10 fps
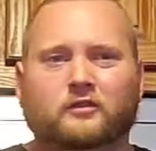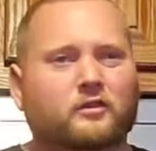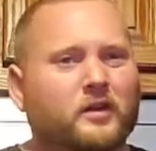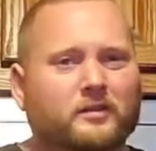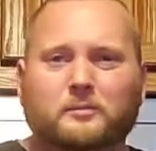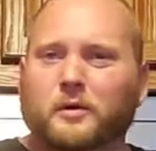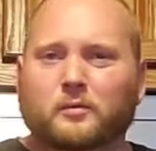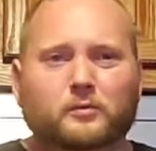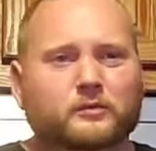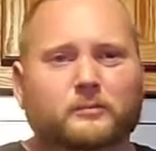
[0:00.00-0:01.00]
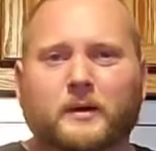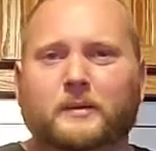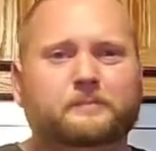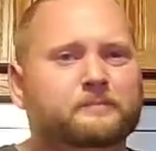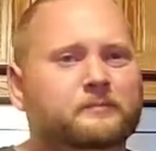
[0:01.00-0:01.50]
don't like the bubbles in
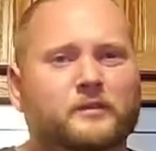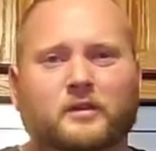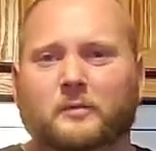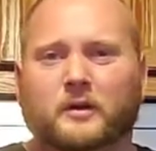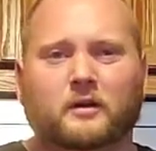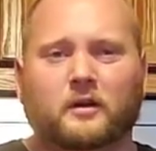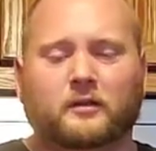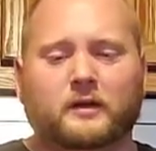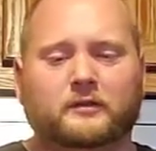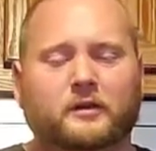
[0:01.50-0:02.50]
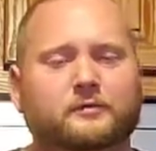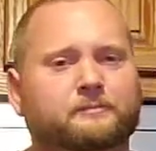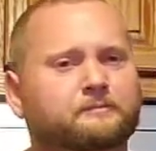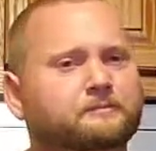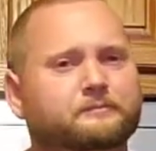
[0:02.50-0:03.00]
my stomach and all that stuff.
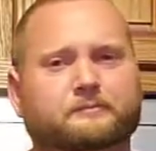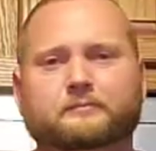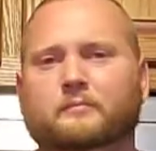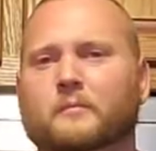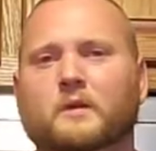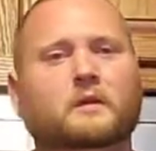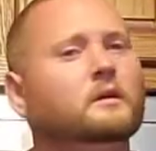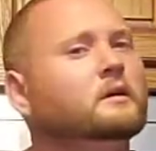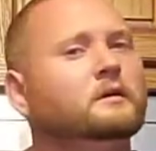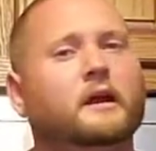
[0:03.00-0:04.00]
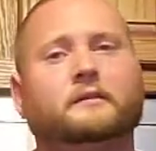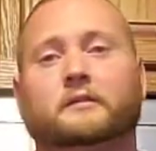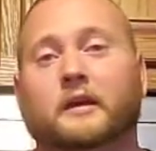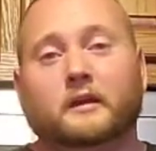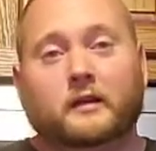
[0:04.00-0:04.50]
Not to
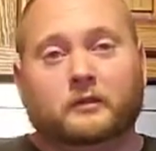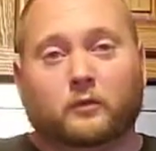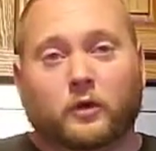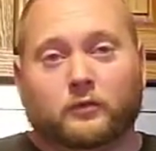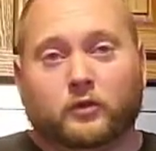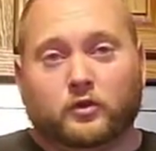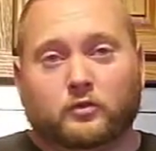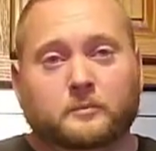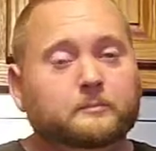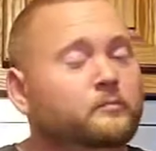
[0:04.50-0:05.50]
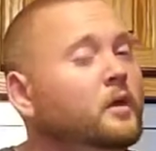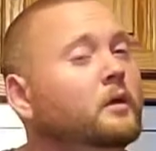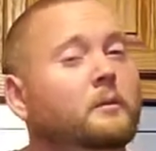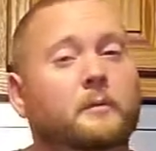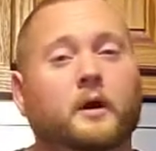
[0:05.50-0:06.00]
say it doesn't work for you,
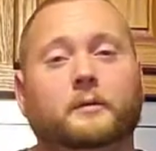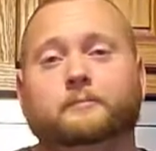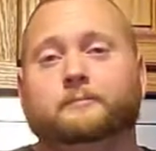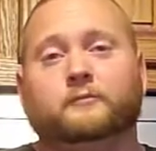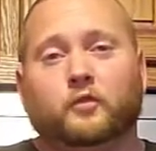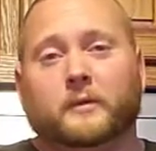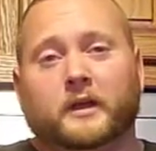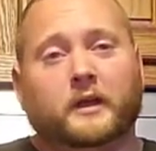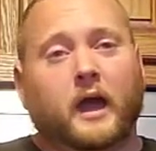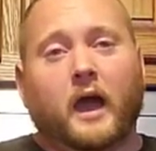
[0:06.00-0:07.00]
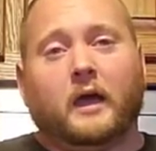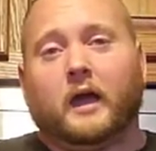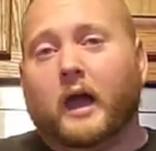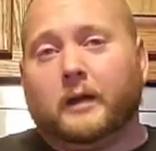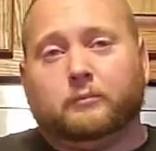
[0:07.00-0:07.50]
but for me,
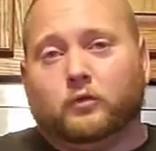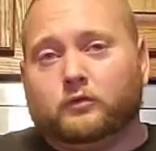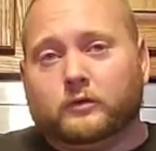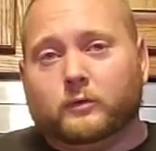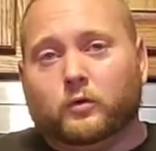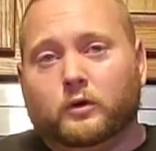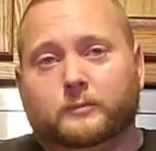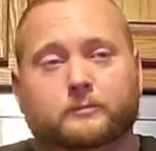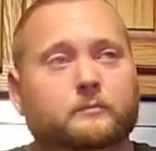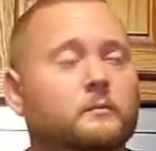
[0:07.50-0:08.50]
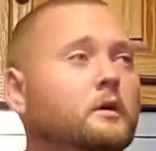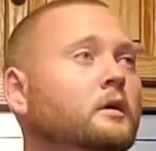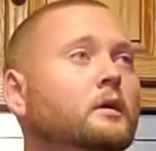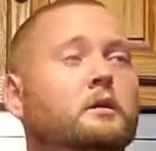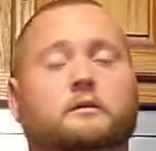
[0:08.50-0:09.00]
I personally would.
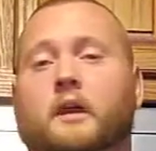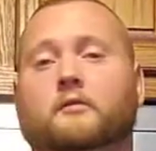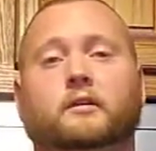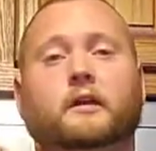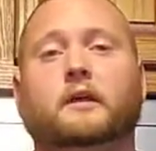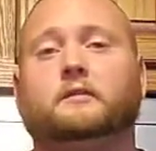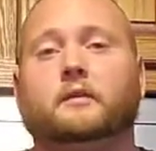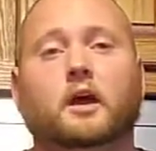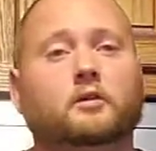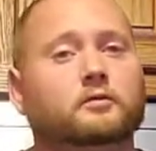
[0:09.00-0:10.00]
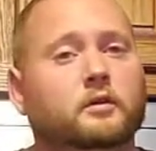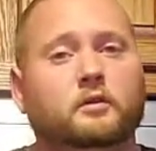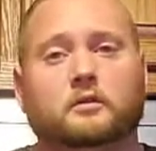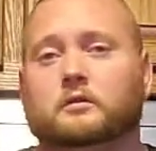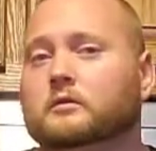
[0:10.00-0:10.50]
Everyday stuff,
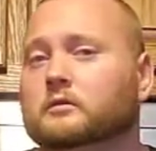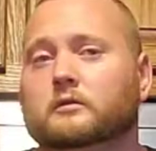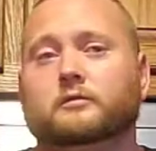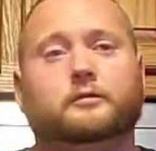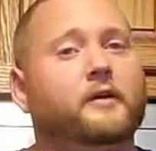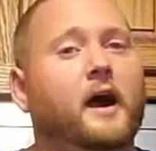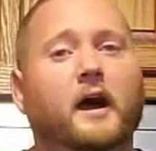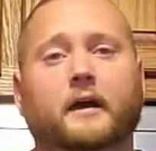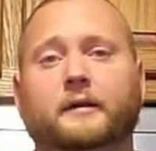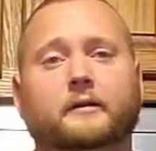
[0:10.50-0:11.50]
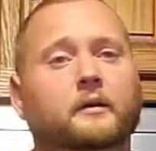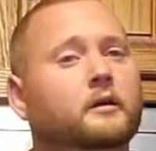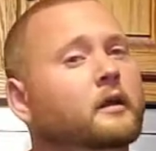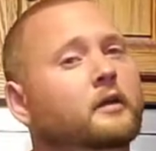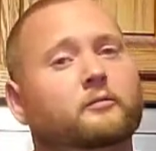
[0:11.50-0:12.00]
fine.
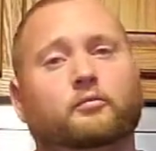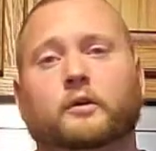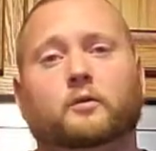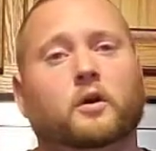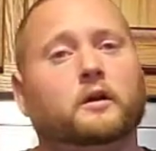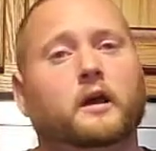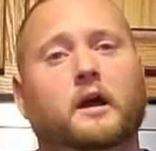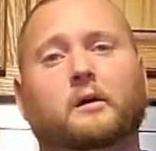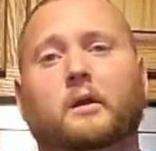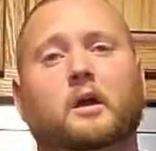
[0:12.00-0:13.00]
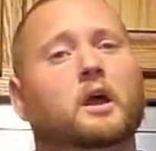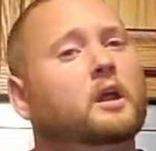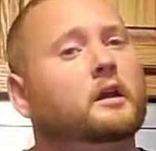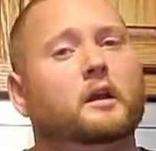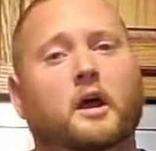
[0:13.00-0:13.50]
As a pre-workout,
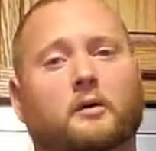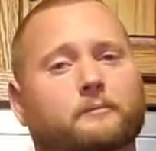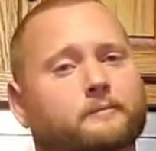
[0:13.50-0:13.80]
no.